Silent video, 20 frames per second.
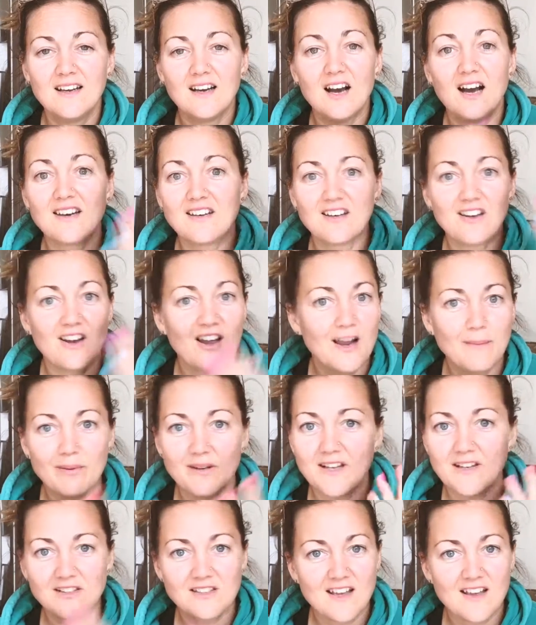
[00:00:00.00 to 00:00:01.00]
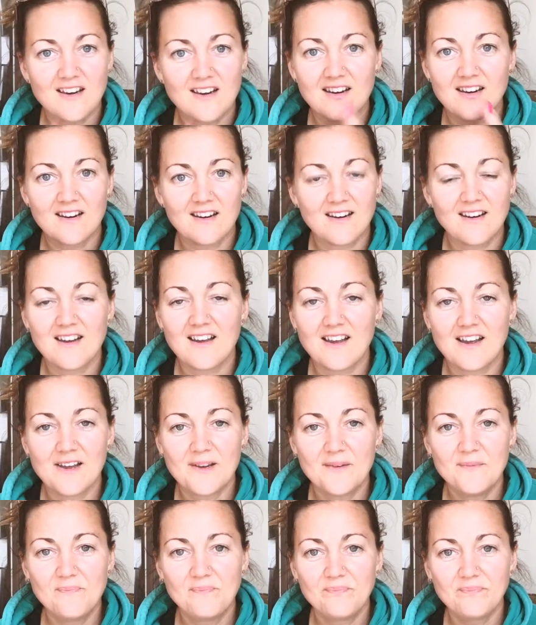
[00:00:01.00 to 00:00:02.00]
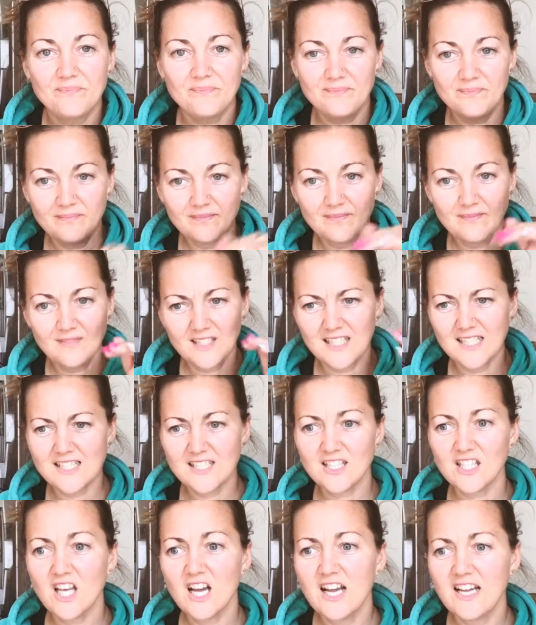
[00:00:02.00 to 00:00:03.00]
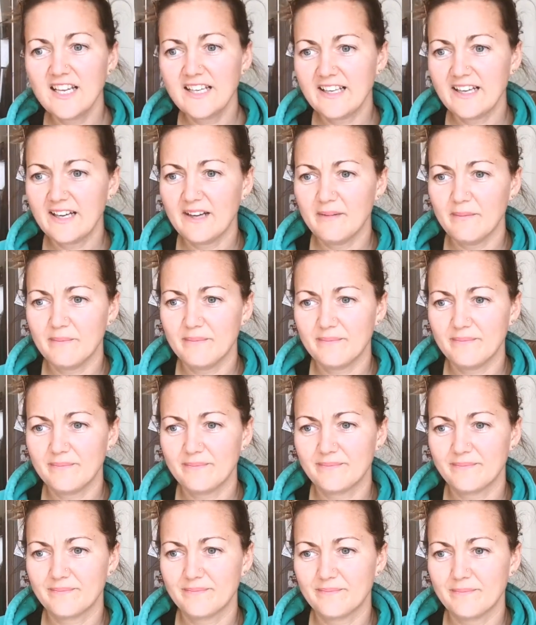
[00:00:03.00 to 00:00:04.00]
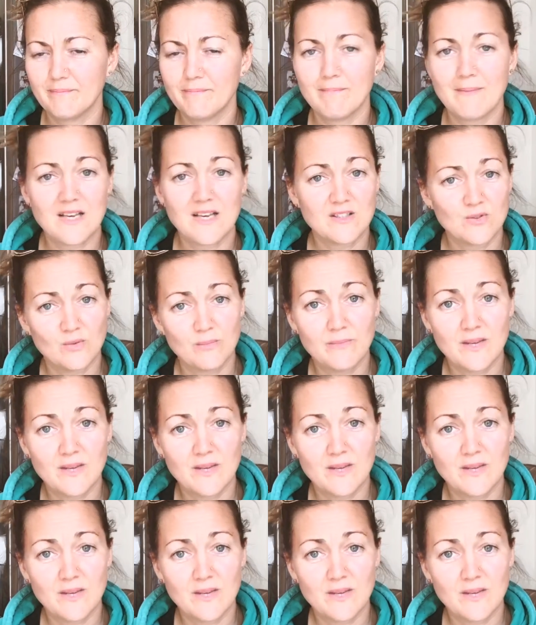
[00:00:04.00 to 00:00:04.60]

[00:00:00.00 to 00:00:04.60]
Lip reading: underlying beliefs, da da da da da. It's like muscle